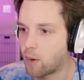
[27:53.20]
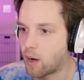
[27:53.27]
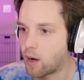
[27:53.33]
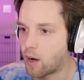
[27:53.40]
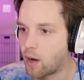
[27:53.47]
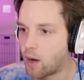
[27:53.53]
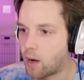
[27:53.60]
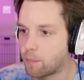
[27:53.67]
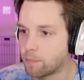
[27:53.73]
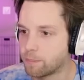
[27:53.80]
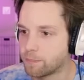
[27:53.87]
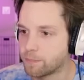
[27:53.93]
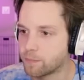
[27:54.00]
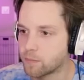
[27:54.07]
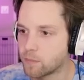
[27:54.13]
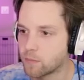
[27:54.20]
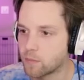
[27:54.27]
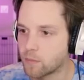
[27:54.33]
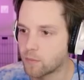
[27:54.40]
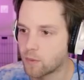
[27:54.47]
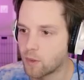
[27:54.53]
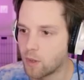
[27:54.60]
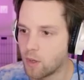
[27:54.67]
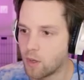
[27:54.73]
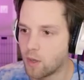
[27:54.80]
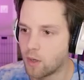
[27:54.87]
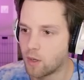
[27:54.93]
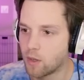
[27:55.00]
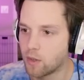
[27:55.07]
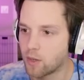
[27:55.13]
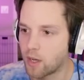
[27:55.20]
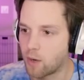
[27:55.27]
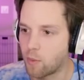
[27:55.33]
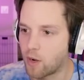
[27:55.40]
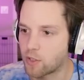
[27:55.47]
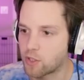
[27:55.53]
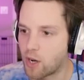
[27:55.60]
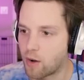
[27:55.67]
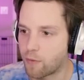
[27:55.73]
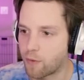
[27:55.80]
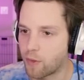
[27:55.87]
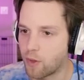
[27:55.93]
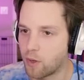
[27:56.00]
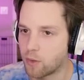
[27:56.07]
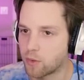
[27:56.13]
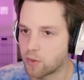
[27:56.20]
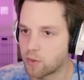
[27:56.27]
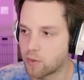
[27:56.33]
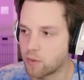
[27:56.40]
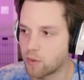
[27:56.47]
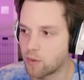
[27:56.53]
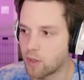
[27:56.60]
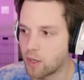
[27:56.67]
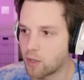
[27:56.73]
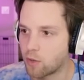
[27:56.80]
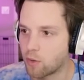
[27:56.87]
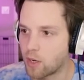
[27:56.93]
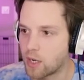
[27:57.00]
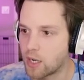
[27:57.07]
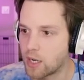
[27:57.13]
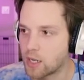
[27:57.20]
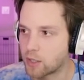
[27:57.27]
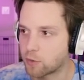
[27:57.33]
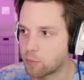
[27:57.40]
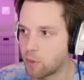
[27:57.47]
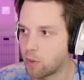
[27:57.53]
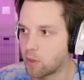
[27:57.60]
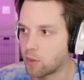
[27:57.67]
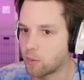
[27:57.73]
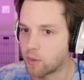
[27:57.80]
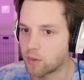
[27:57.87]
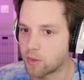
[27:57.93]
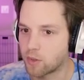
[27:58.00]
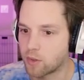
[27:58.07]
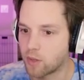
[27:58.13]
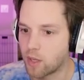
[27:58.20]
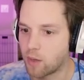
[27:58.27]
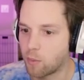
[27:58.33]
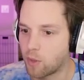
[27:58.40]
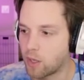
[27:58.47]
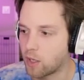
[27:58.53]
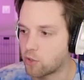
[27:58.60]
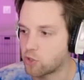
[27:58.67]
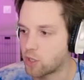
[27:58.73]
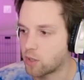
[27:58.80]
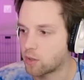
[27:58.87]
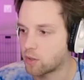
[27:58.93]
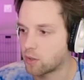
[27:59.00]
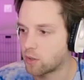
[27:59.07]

Bop. You gotta watch out for those greeny exploding ones, because they will get you.